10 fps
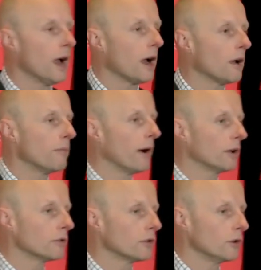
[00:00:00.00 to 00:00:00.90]
uh,
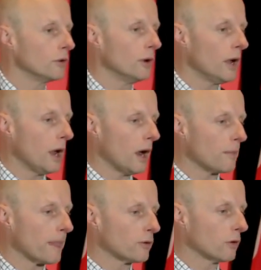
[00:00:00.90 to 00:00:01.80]
but to,
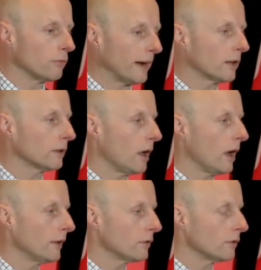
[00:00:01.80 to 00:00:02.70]
um, to
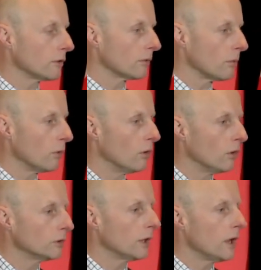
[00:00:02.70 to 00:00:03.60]
recognize and to
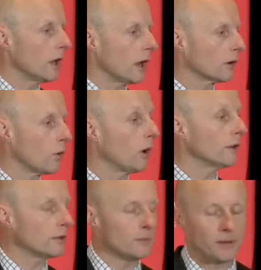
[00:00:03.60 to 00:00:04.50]
reward uh,
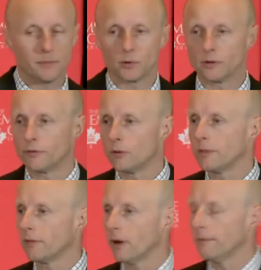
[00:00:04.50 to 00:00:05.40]
quality people, of whom
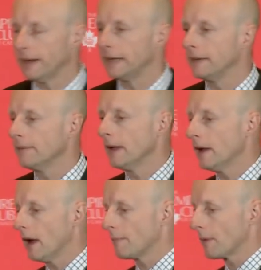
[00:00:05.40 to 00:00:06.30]
there are many.
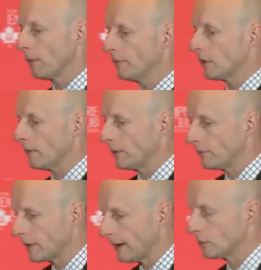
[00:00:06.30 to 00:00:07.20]
Um, we've, ta
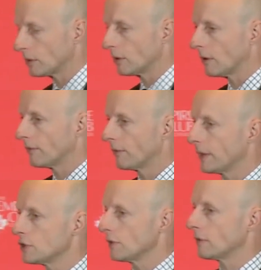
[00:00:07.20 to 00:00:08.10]
we've tackled a lot of
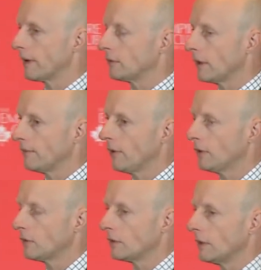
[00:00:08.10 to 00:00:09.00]
issues around
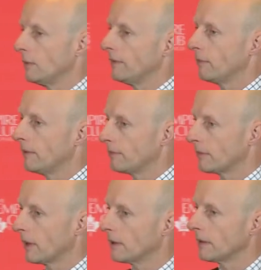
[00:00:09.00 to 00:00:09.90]
diversity. We've, we've
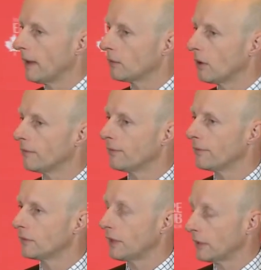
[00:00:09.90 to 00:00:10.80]
uh, now got
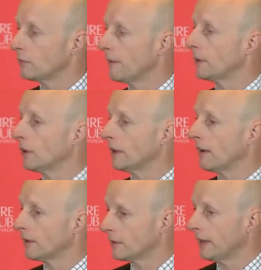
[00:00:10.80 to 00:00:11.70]
six women on
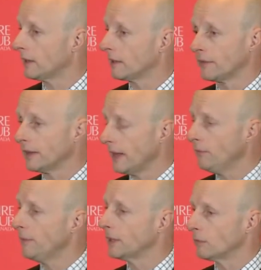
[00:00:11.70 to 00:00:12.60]
our executive. There'd
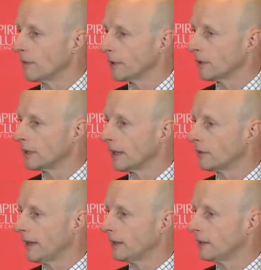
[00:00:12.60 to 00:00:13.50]
never been a woman on the
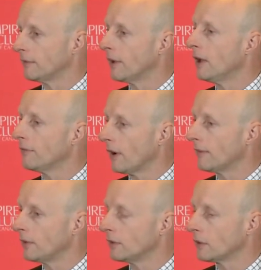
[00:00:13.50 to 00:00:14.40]
executive
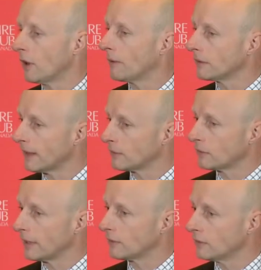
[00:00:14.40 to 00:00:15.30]
five years ago. It's now
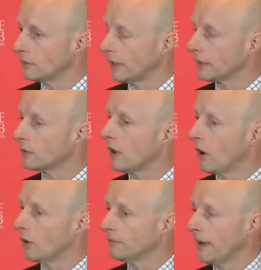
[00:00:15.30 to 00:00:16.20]
six and six
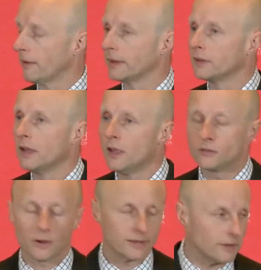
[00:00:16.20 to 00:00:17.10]
on merit.
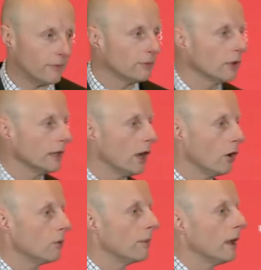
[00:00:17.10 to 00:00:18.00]
So I definitely
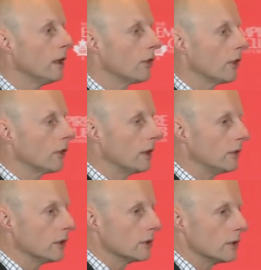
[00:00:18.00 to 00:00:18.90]
hope that the,
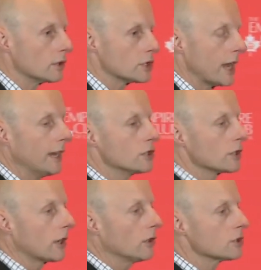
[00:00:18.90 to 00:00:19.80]
the, the change,
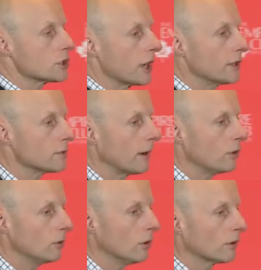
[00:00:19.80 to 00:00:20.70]
the culture change, where
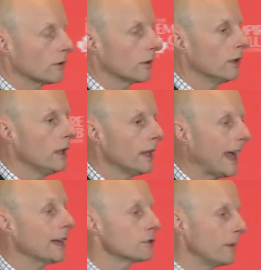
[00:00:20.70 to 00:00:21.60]
you look to
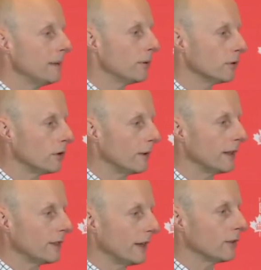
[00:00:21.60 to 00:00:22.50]
catch people
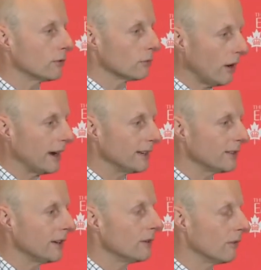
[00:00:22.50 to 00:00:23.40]
doing things right
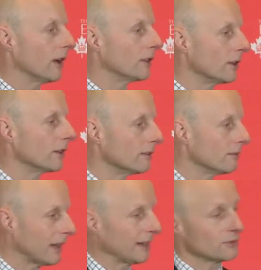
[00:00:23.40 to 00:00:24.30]
rather than
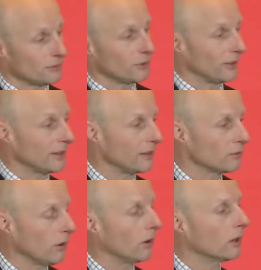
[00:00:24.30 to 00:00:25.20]
catch them doing
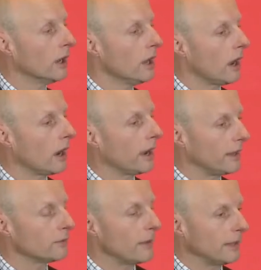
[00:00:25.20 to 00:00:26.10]
things wrong, uh,
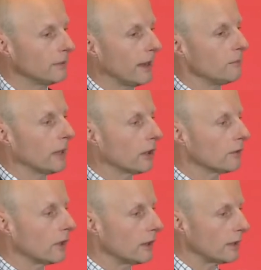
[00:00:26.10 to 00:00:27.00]
is maintained
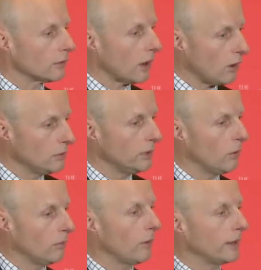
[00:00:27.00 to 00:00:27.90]
because there's only
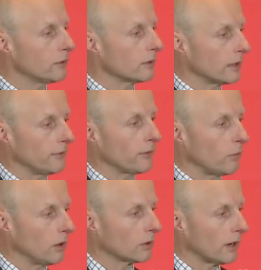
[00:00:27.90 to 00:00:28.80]
one way to deliver
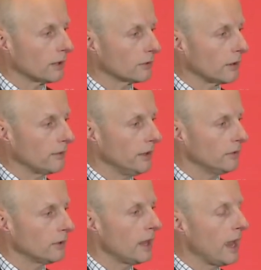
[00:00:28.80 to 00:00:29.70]
world-class
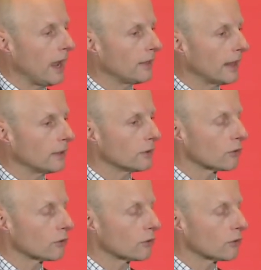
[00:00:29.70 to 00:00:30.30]
service, and that is